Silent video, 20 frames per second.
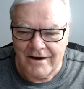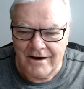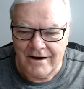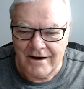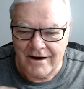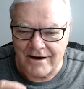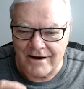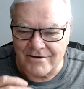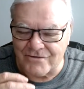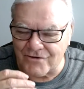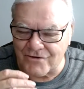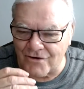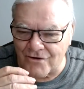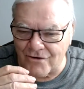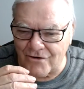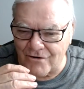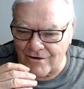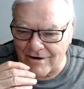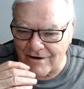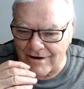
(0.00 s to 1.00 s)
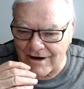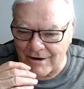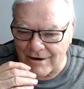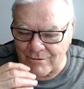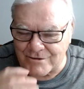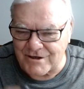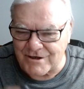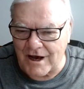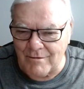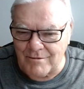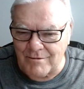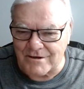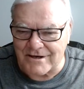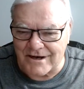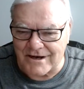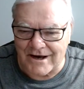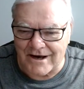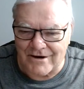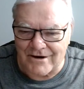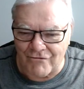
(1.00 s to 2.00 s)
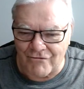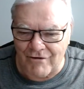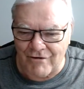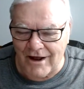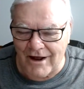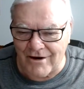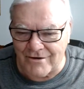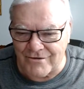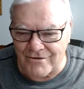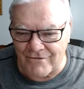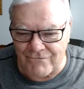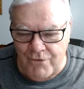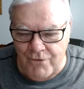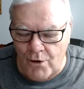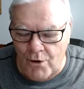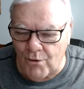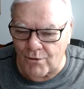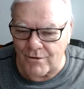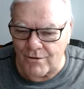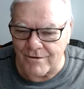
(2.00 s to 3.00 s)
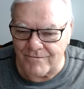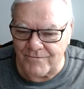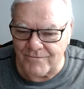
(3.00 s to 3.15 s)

And so I was able to get Laurel on the phone.